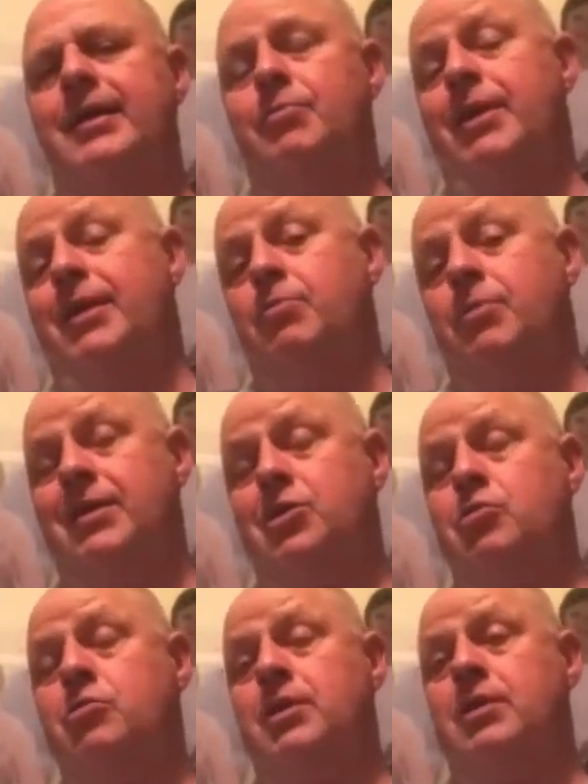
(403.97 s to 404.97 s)
But I
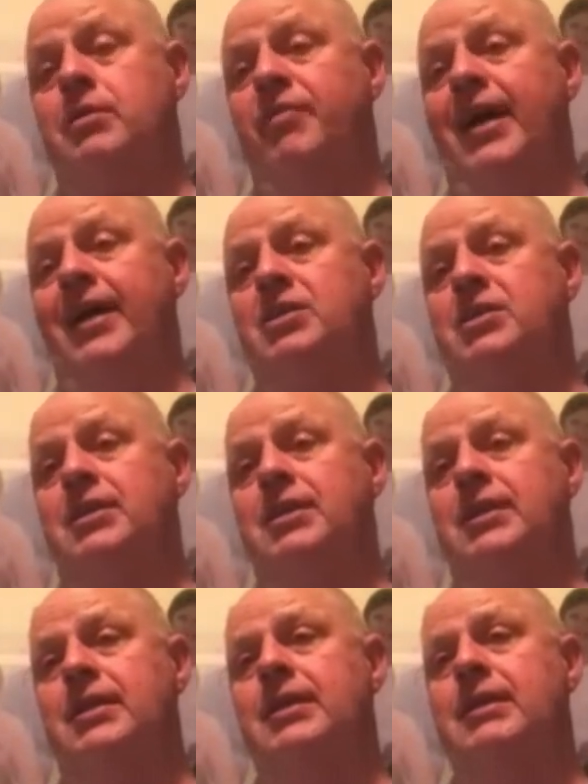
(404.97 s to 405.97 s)
do think the
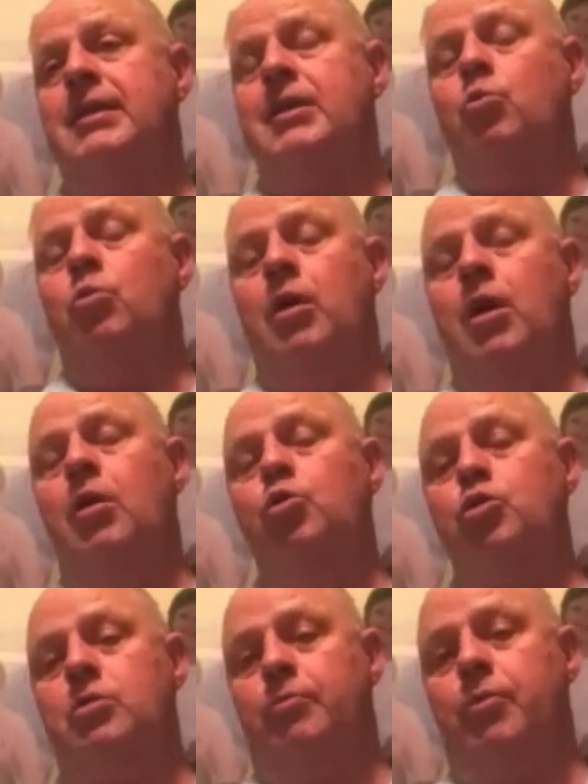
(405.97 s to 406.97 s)
vaccine will
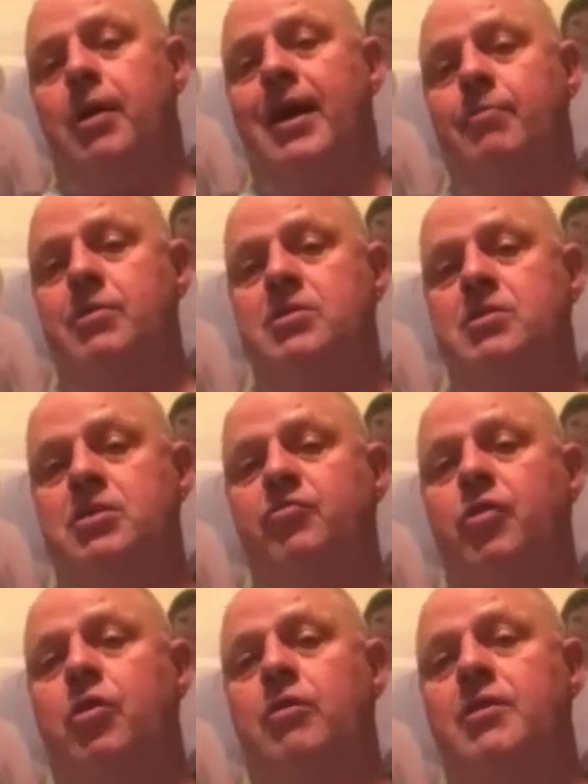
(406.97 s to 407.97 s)
hold some promise as
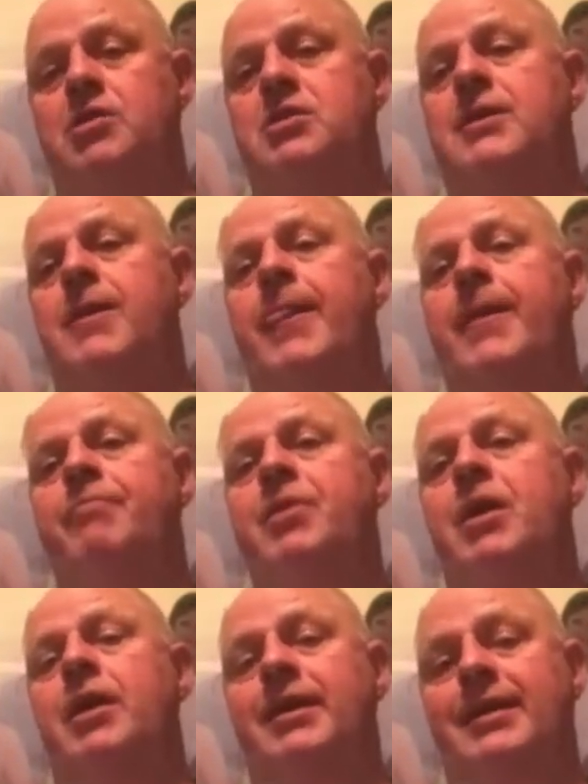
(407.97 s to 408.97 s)
far as
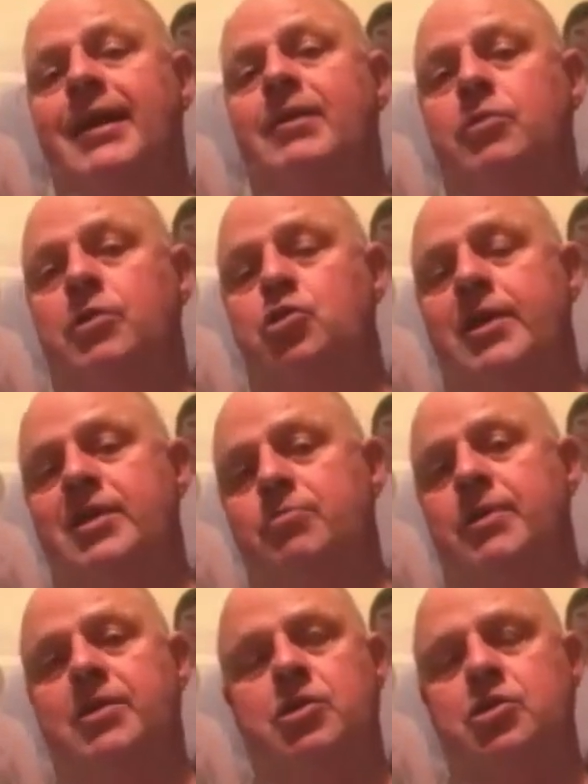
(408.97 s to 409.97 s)
cutting down on the
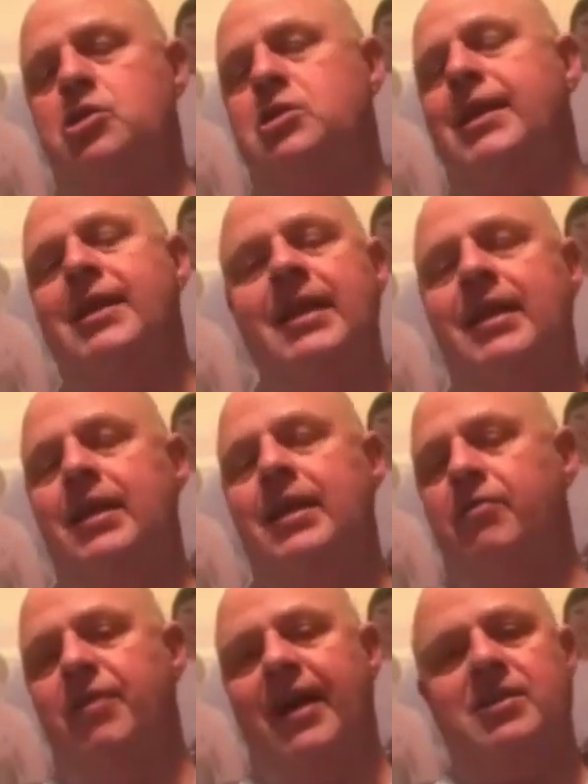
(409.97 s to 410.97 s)
transmission, just like any
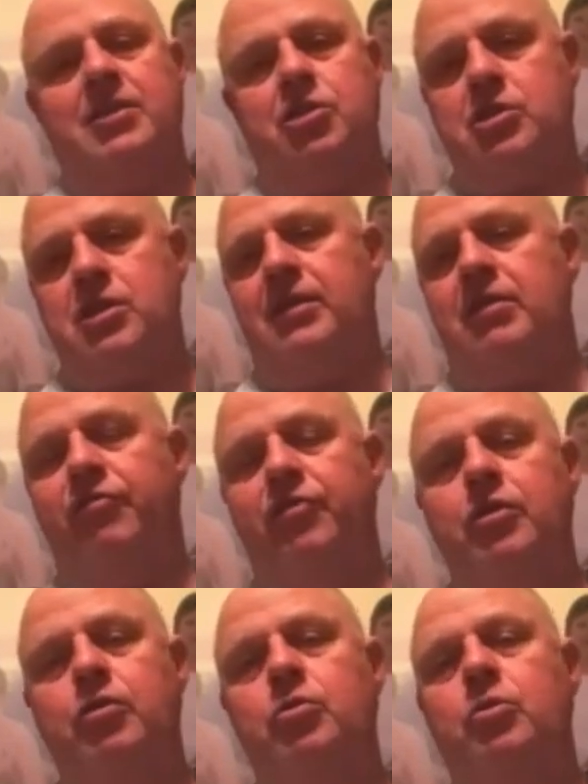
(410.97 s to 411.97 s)
other vaccine, just like the
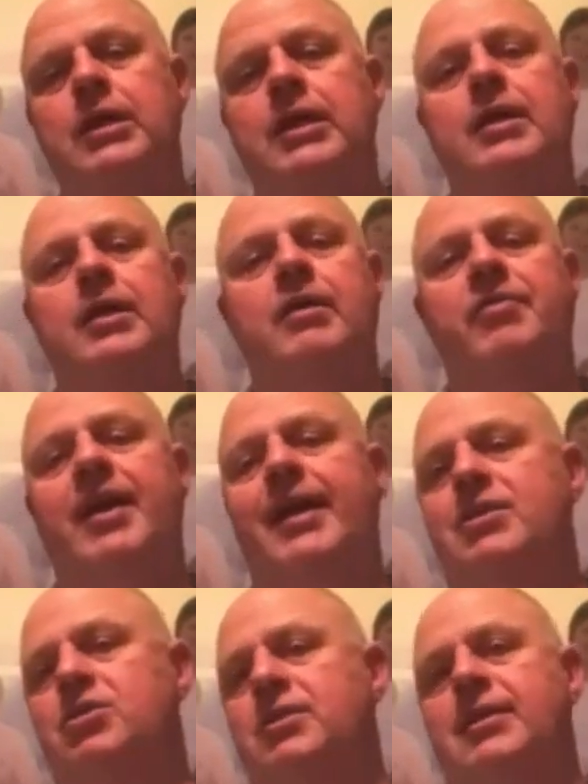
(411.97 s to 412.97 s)
flu
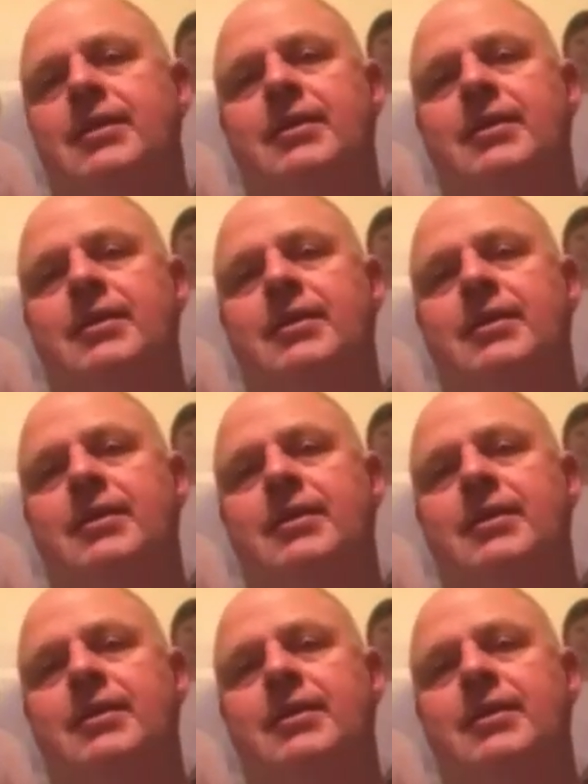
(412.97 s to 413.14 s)
vaccine,